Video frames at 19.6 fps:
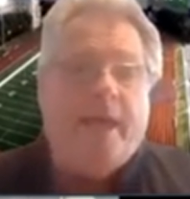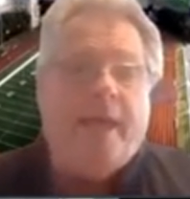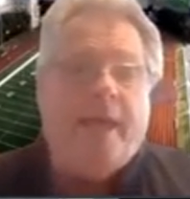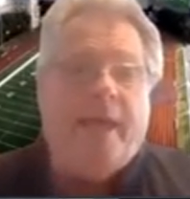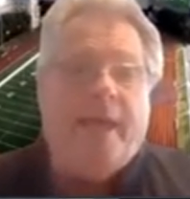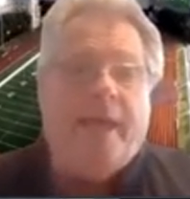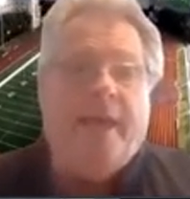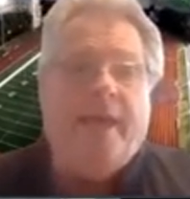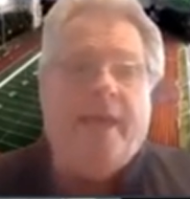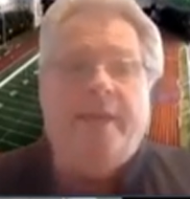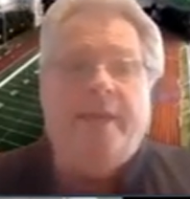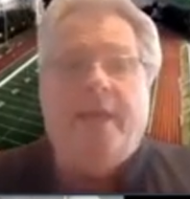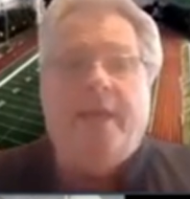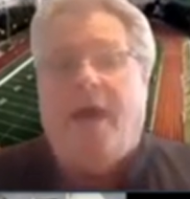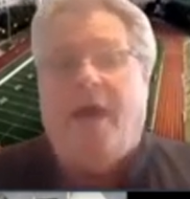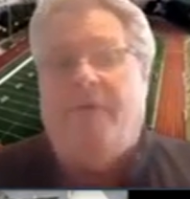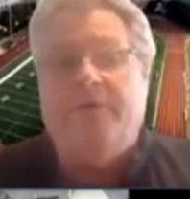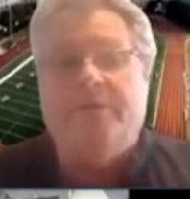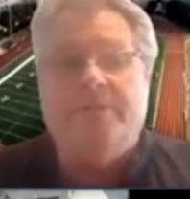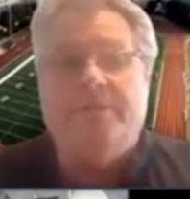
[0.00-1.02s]
And
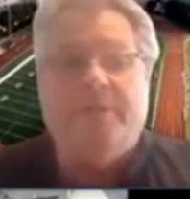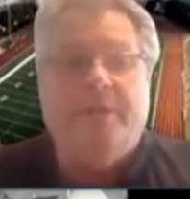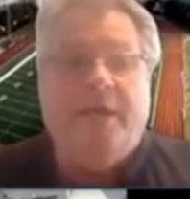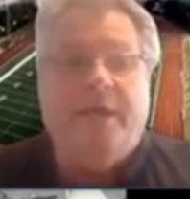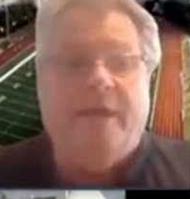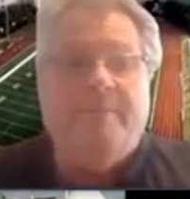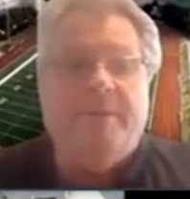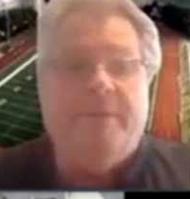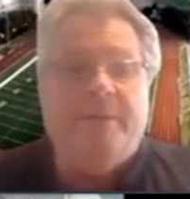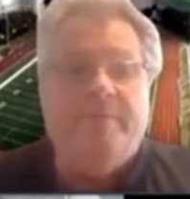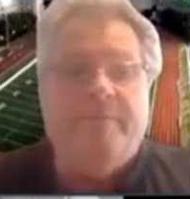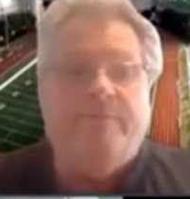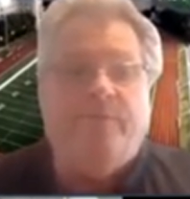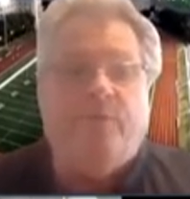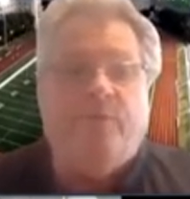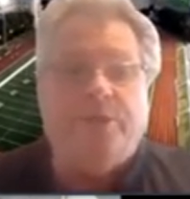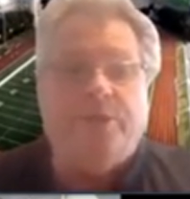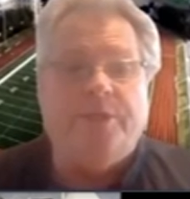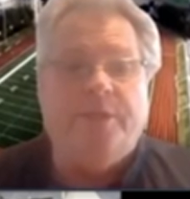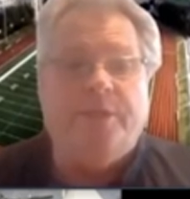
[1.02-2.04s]
obviously I've been
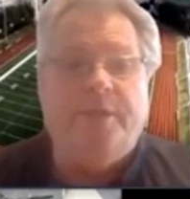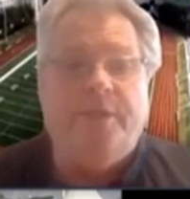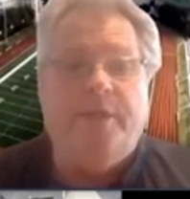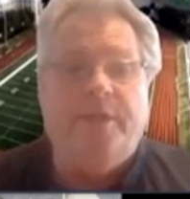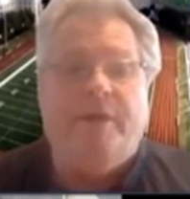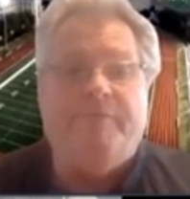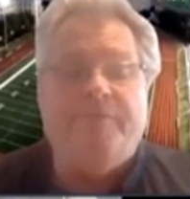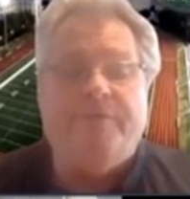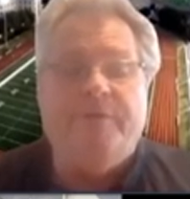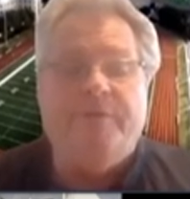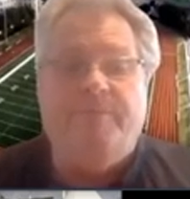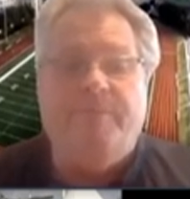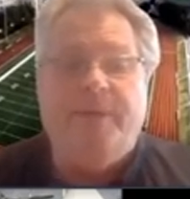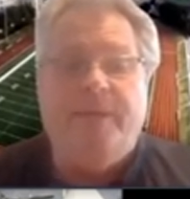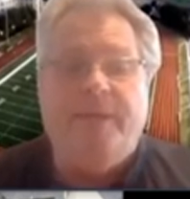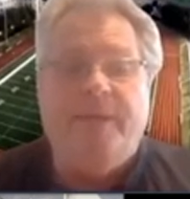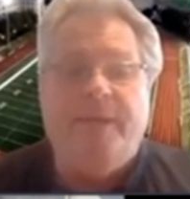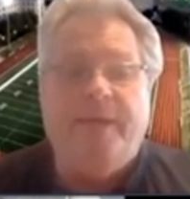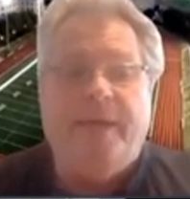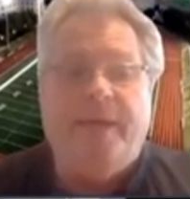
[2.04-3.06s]
fortunate enough to
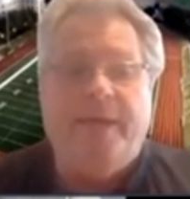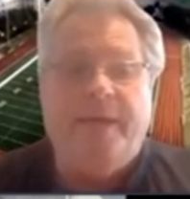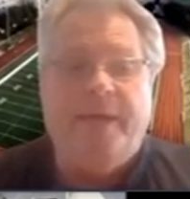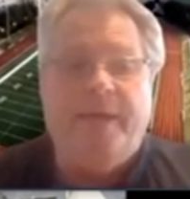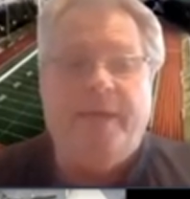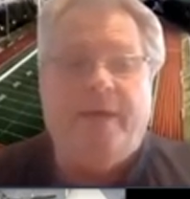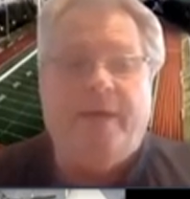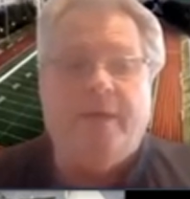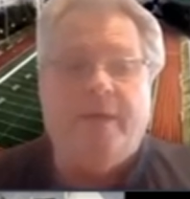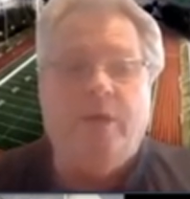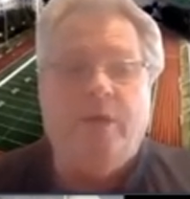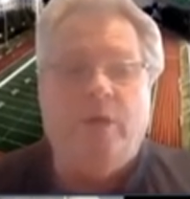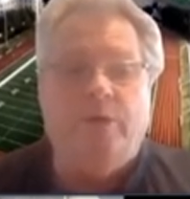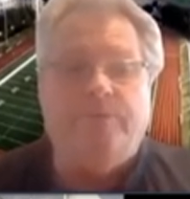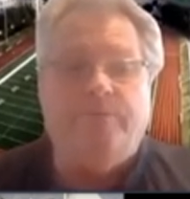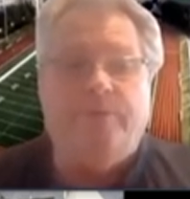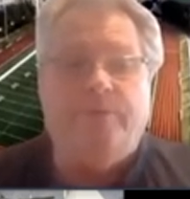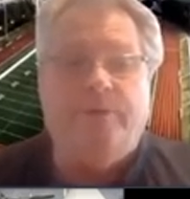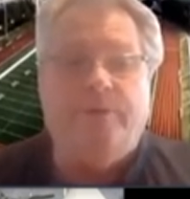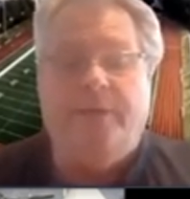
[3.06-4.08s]
be a
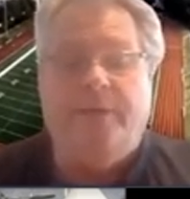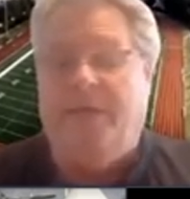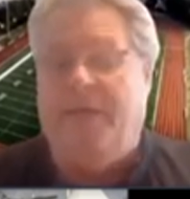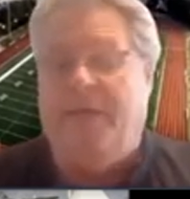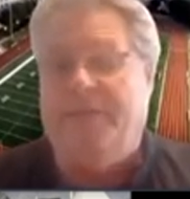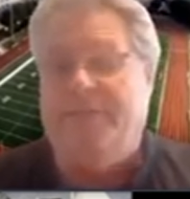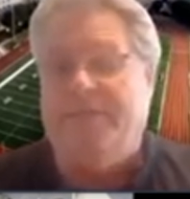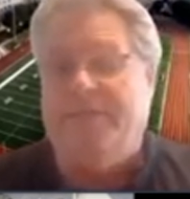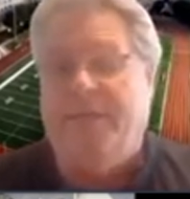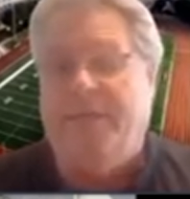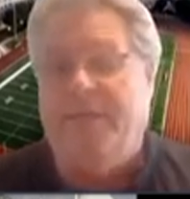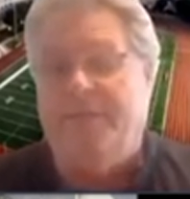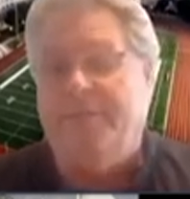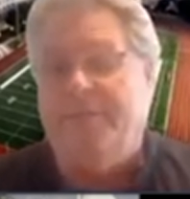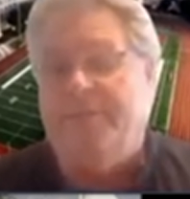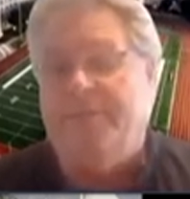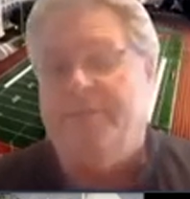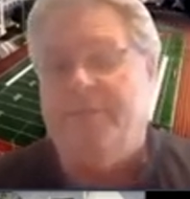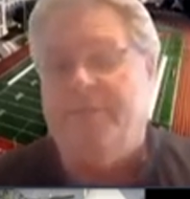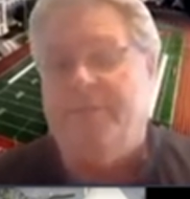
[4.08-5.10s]
coach for the United
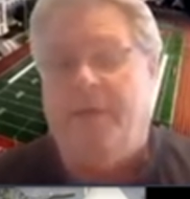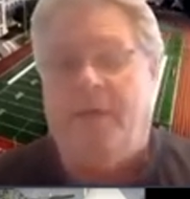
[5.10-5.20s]
States